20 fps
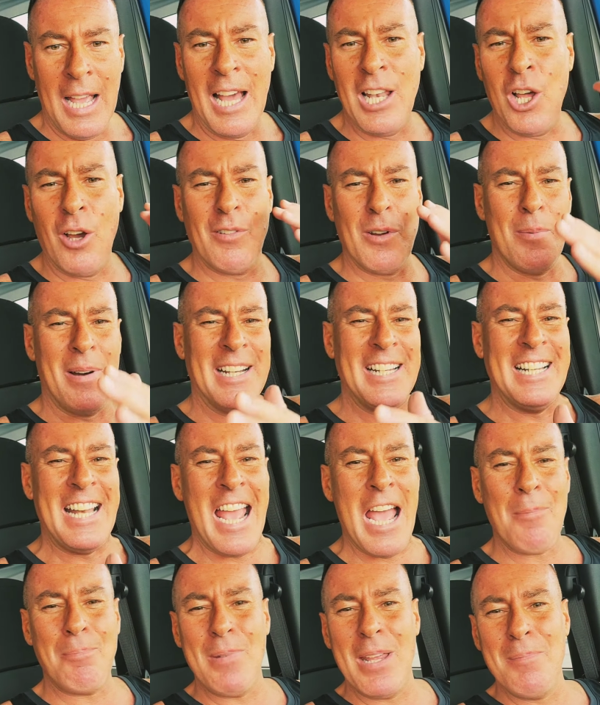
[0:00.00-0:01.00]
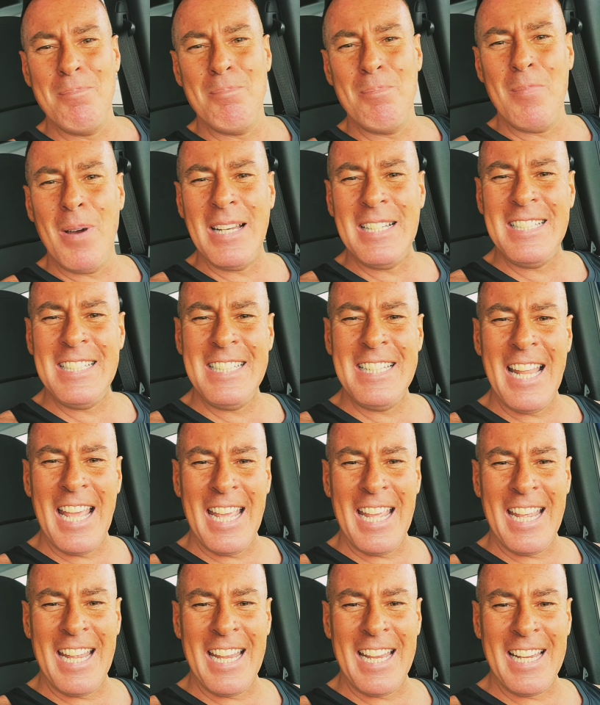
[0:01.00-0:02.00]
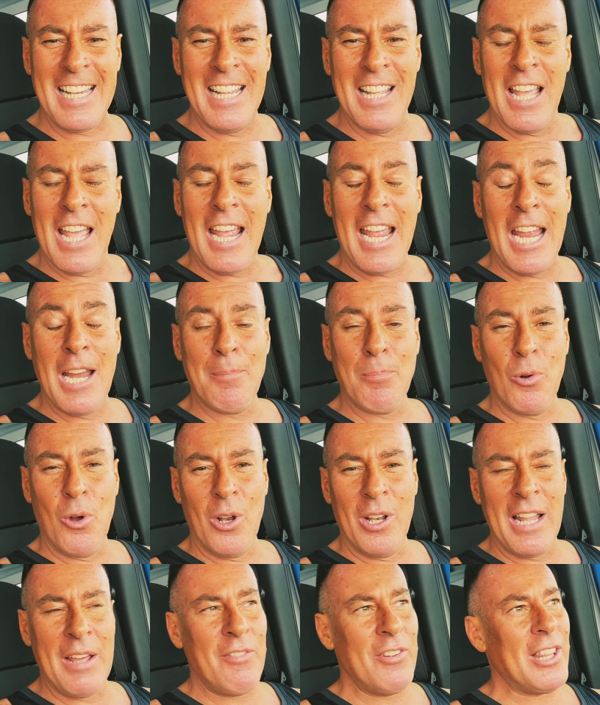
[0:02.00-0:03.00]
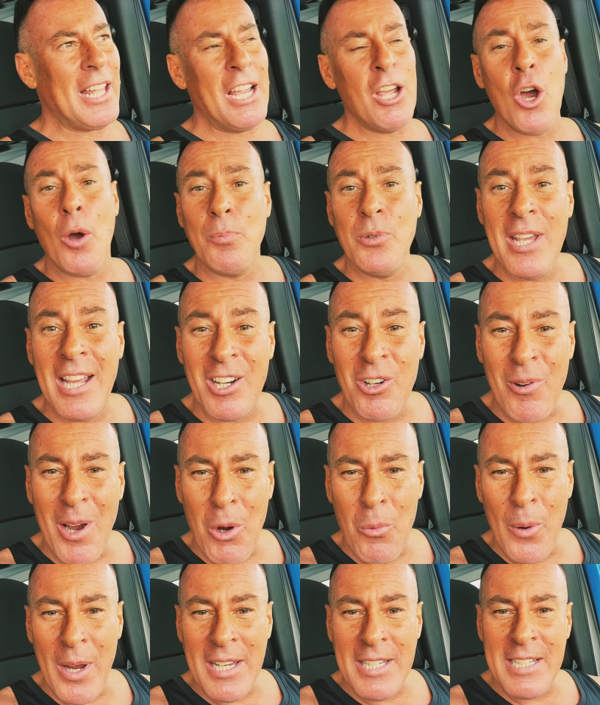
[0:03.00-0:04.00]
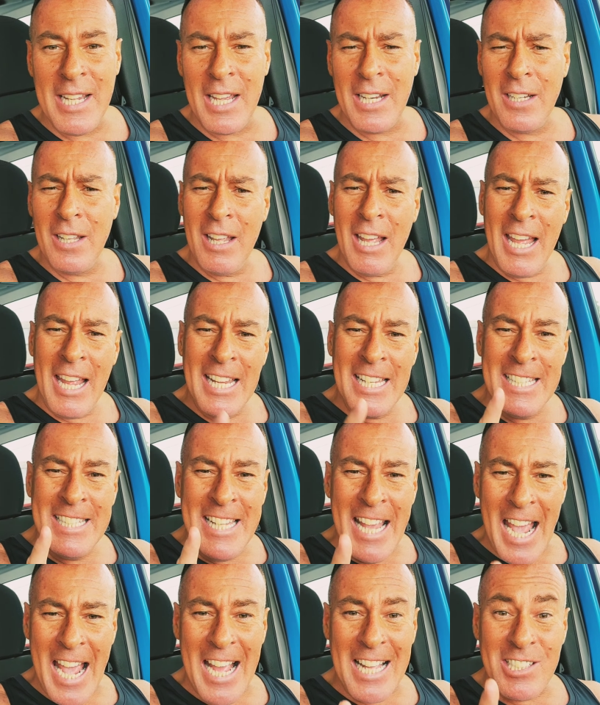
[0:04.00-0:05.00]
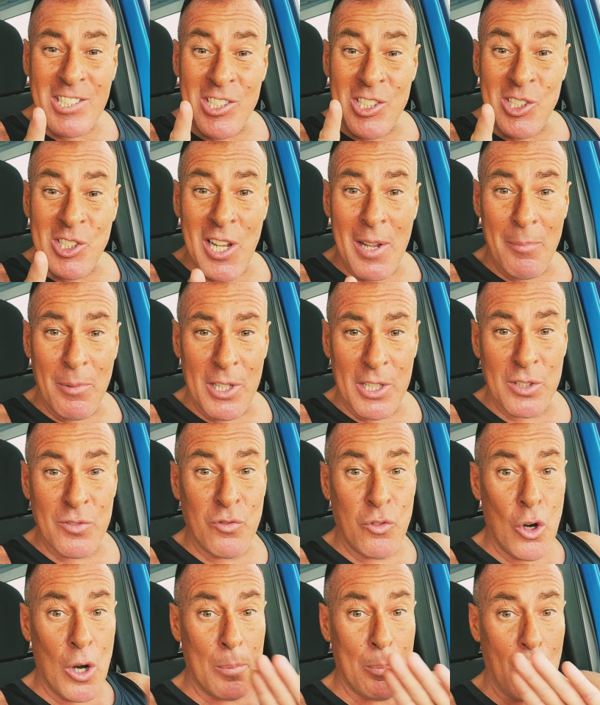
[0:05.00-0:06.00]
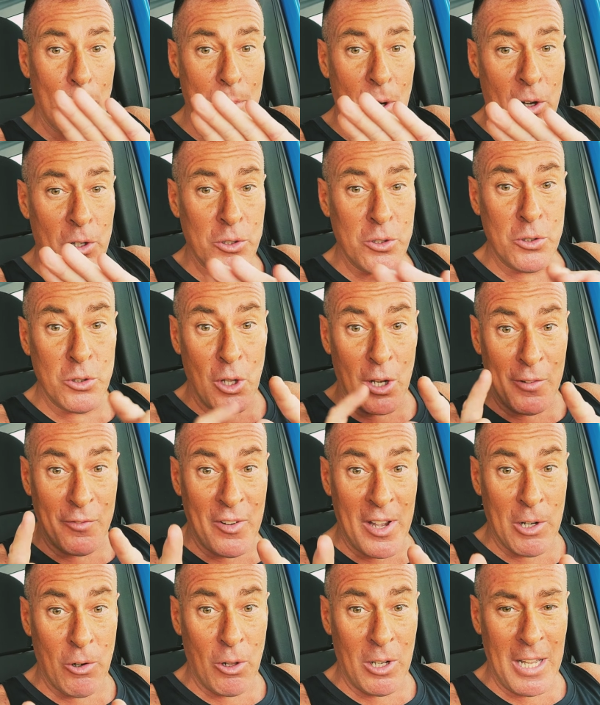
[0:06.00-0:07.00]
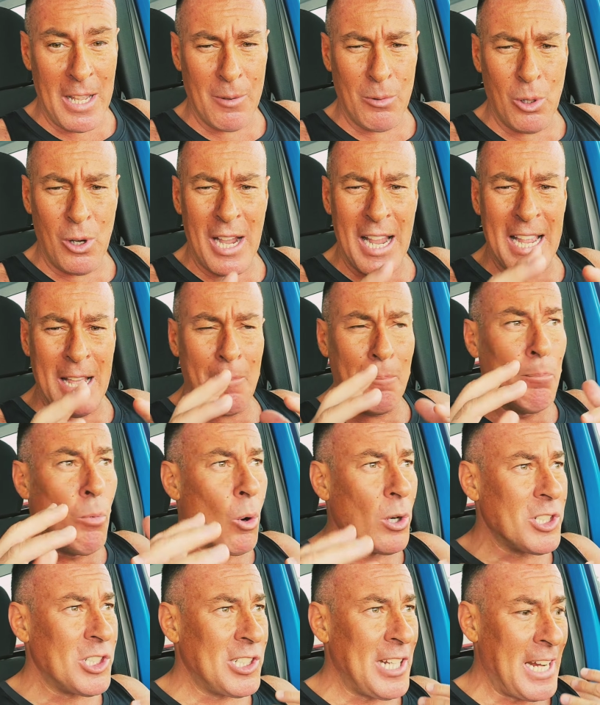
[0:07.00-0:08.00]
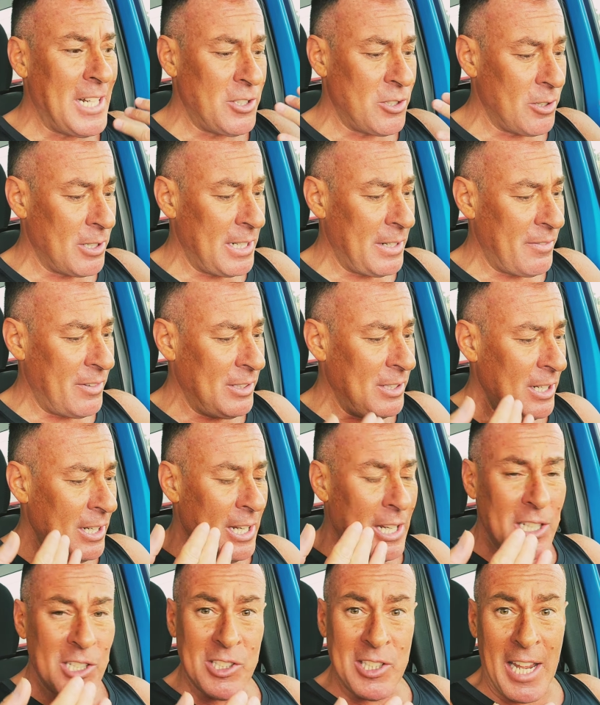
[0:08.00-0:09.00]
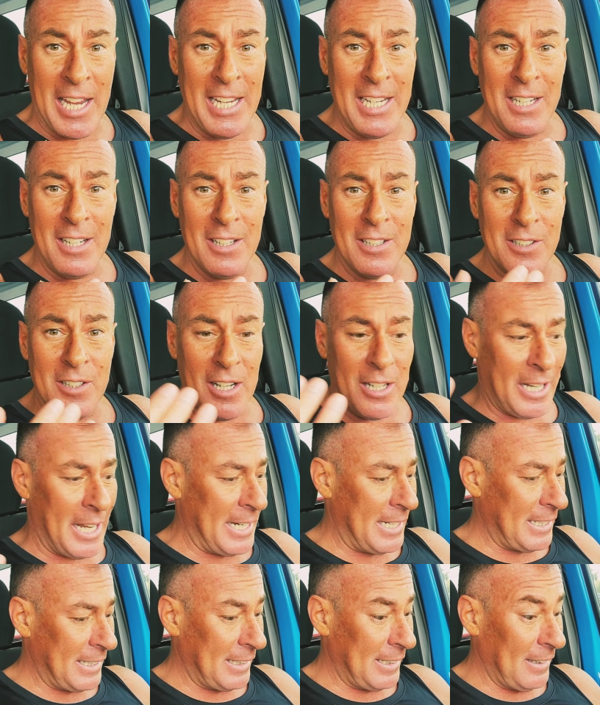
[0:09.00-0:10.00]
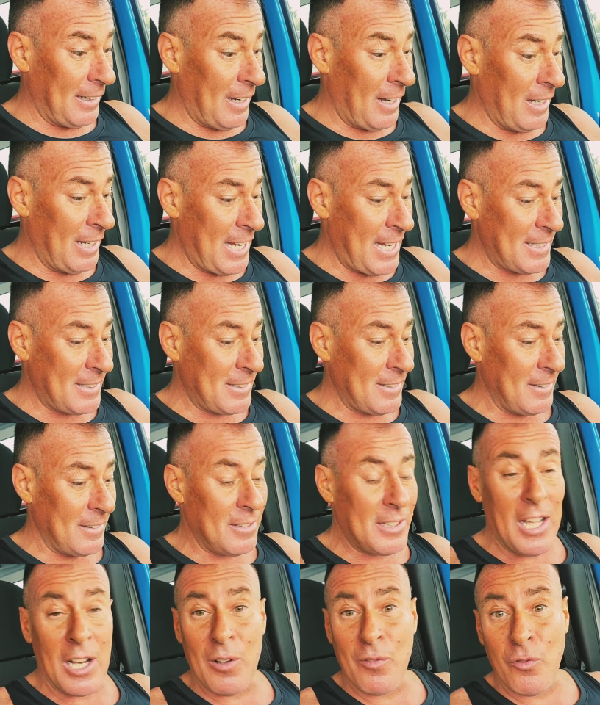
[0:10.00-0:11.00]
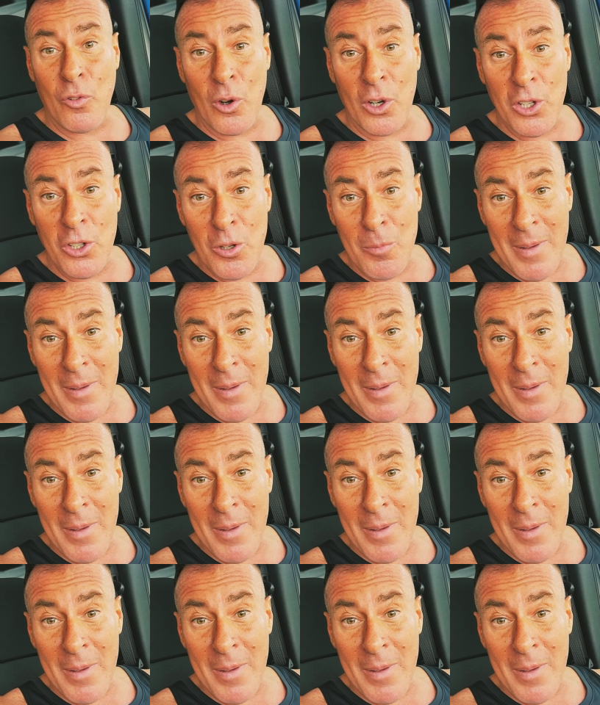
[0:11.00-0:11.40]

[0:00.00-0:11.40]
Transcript: Hello, everybody, and happy Monday, April 11th. I hope you had a great weekend. Gas stimulus, 4 proposals on a federal level. I have more states are given. State like Alaska, California, New